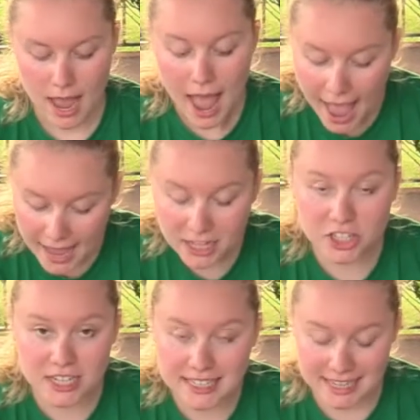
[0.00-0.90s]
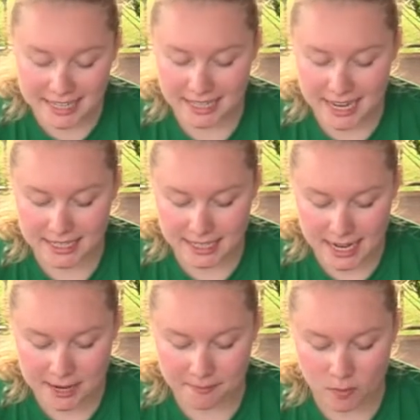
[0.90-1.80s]
And just like last
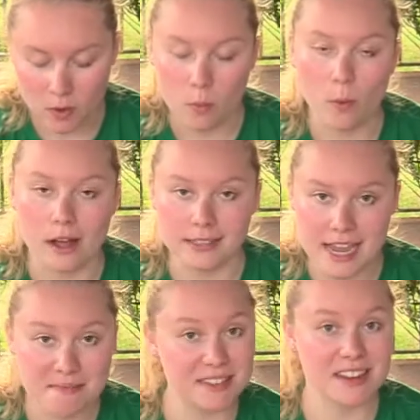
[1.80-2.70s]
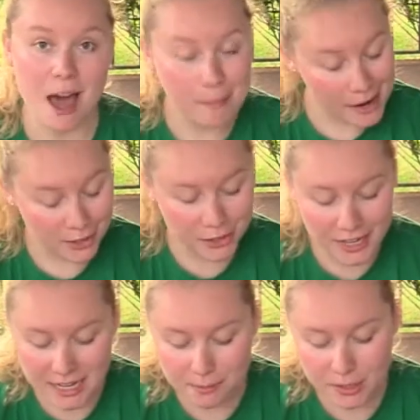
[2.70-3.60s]
time, while tape is not
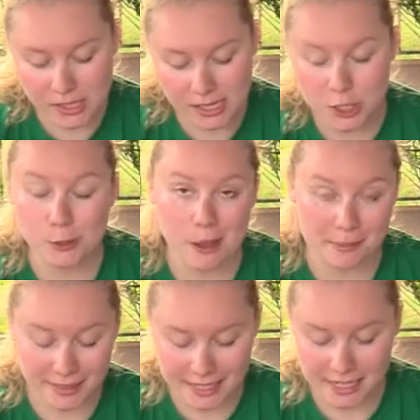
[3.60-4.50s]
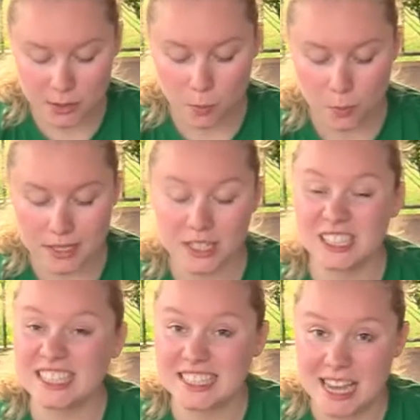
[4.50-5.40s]
biodegradable and newspaper is, we still
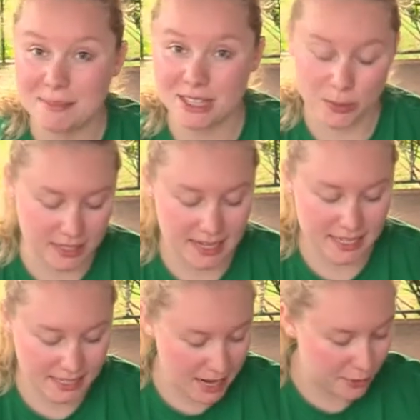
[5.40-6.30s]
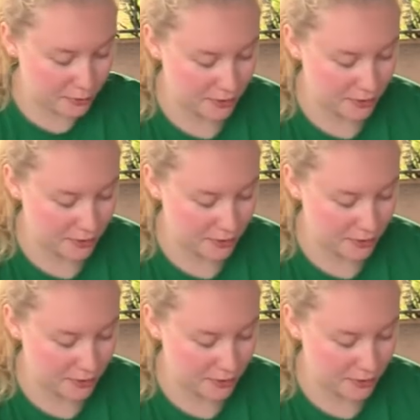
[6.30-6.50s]
need to tape it so it stays together for